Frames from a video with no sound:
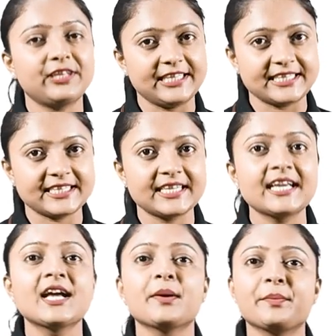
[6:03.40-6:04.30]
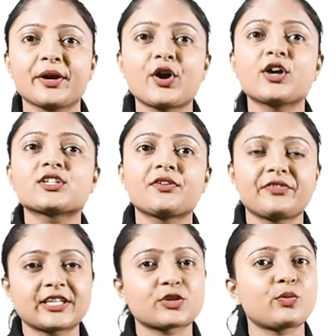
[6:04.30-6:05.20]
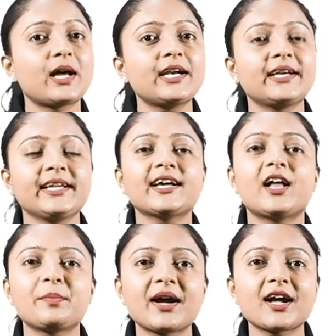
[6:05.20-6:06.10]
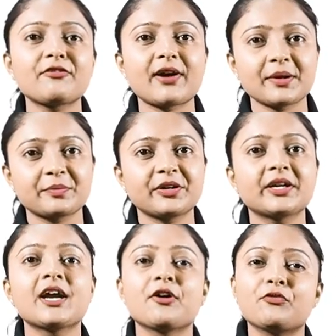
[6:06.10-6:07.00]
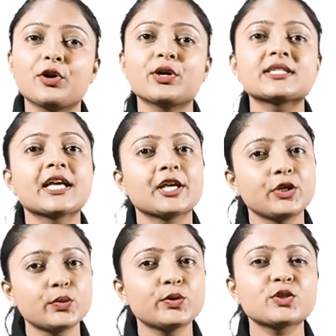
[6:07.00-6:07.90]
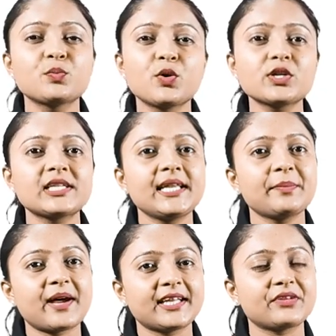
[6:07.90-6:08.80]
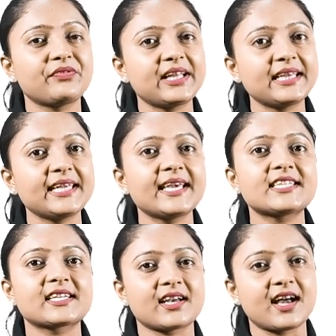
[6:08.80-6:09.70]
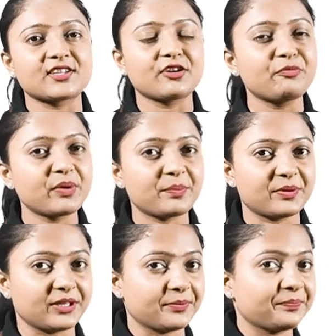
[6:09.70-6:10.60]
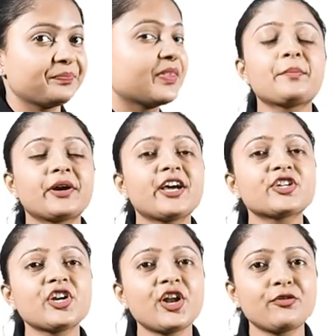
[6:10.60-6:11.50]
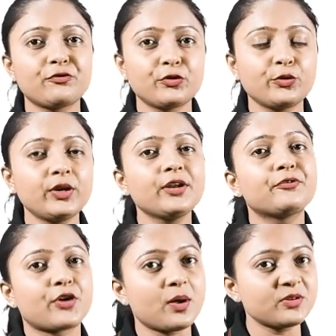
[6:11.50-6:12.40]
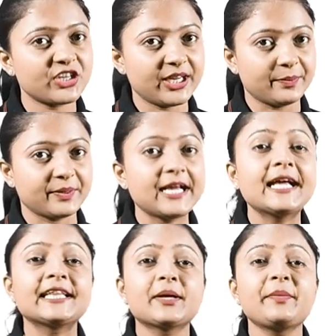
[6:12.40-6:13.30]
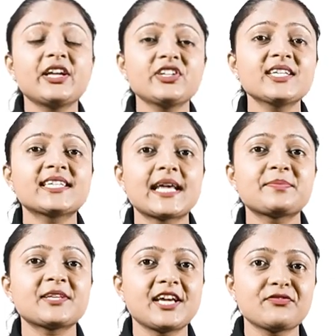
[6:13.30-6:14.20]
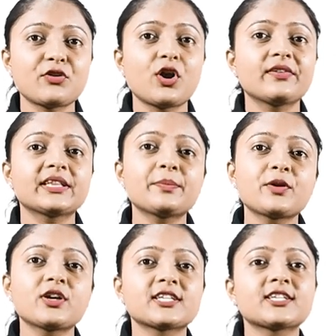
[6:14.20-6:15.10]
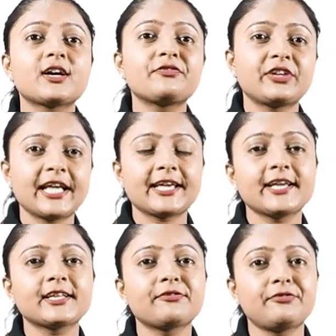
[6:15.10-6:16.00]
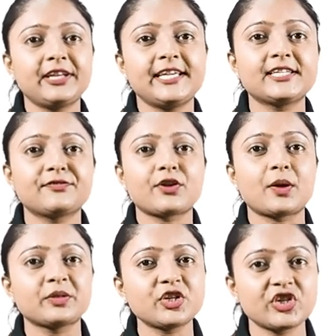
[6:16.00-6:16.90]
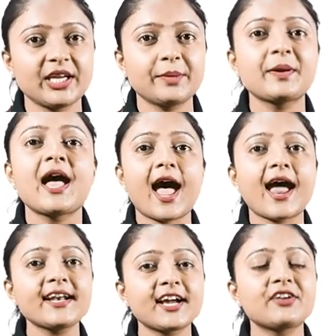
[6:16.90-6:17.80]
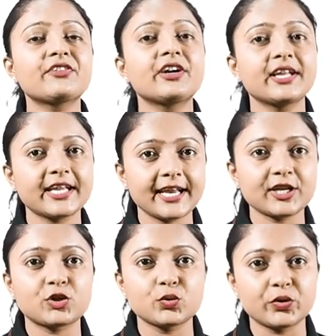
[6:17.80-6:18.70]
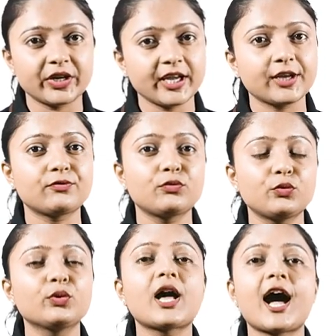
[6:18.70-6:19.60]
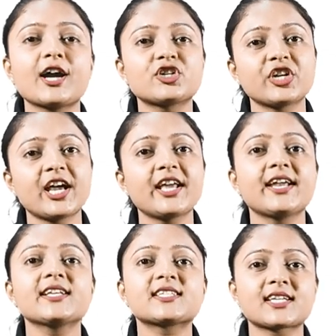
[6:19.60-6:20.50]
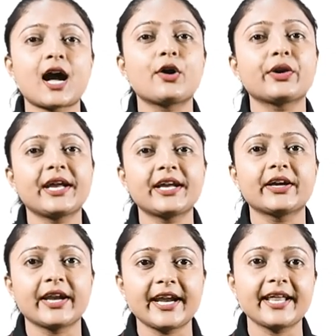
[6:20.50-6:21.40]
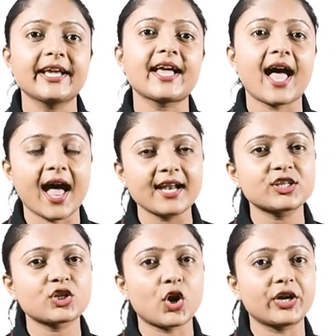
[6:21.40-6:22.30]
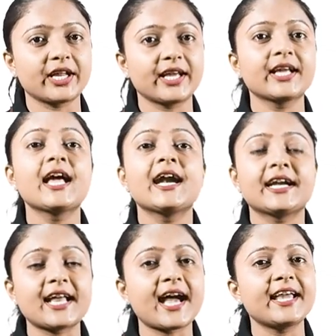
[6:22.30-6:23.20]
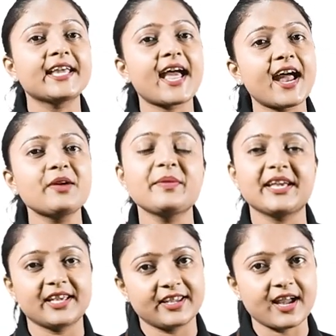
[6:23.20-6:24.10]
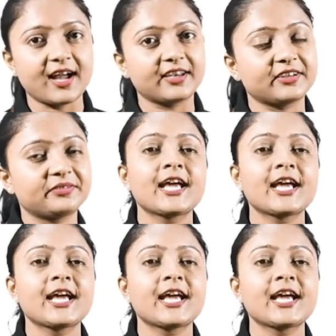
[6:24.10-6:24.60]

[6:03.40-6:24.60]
fleece. Because of its quality, alpaca fiber was used mostly by the wealthiest class of people. Production of wool from sheep. The major steps involved in the process of taking the fleece from the sheep and converting it to create wool are shearing, scouring, grading and sorting, dyeing and making yarn.